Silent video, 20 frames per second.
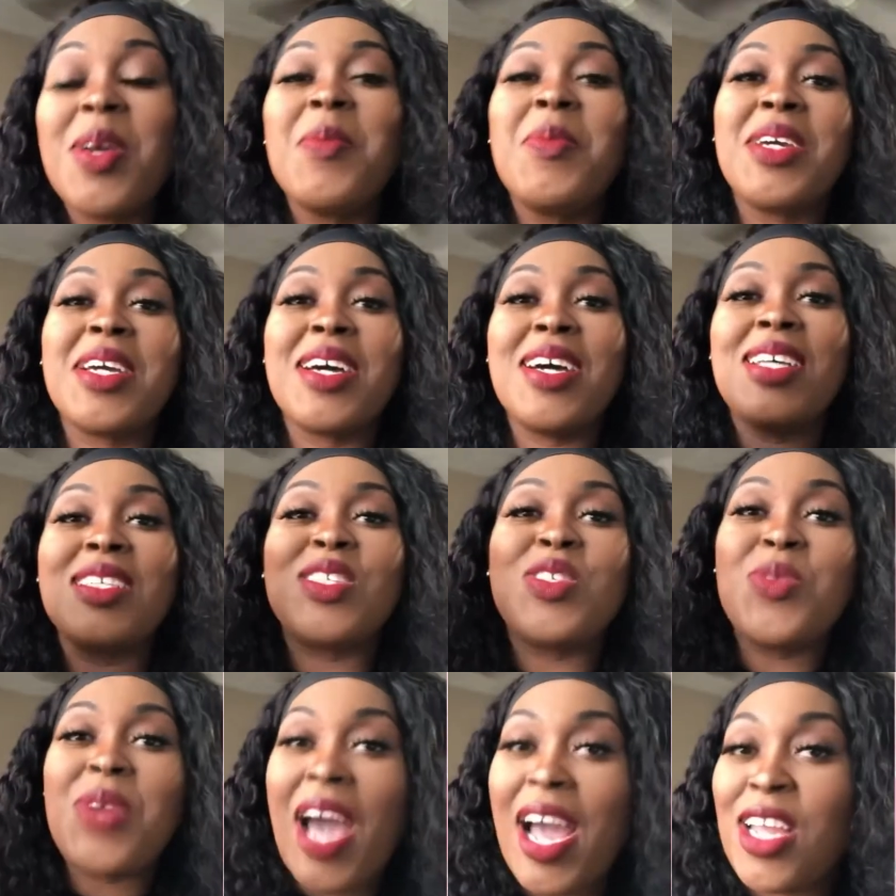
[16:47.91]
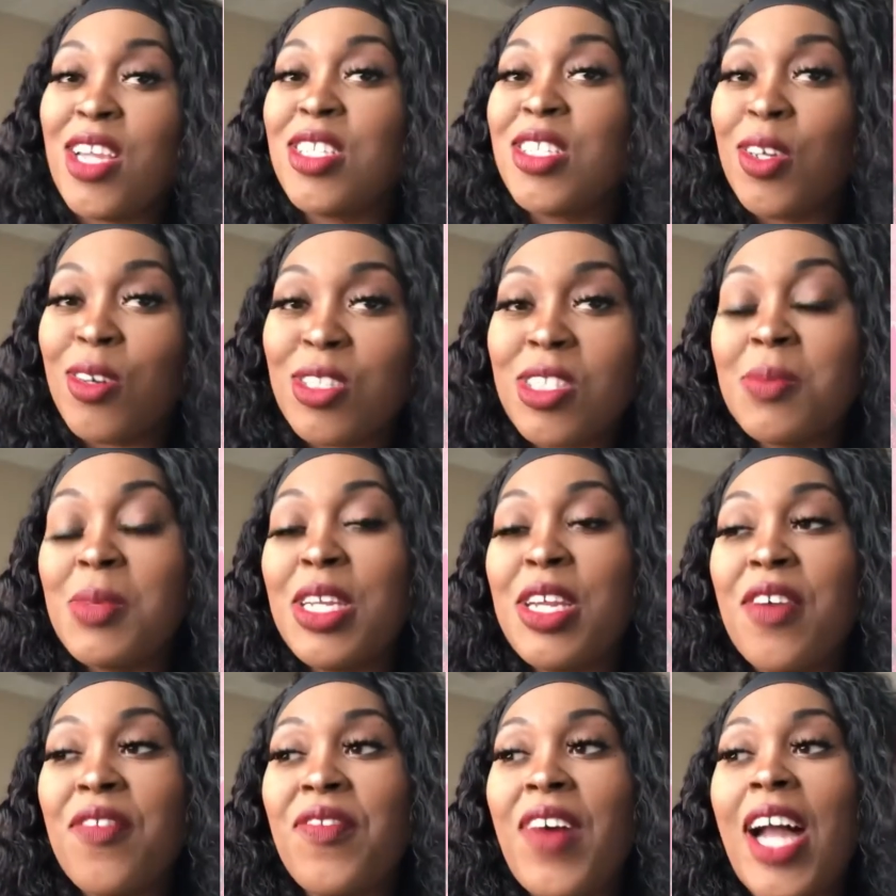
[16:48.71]
because you got your social
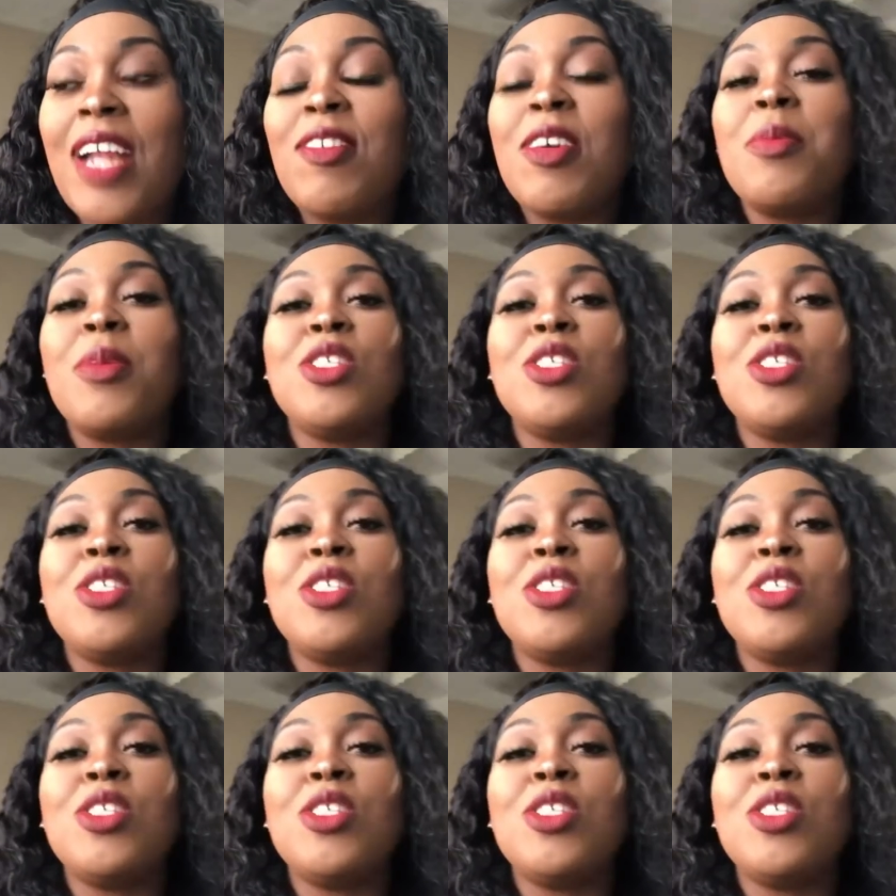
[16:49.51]
media following,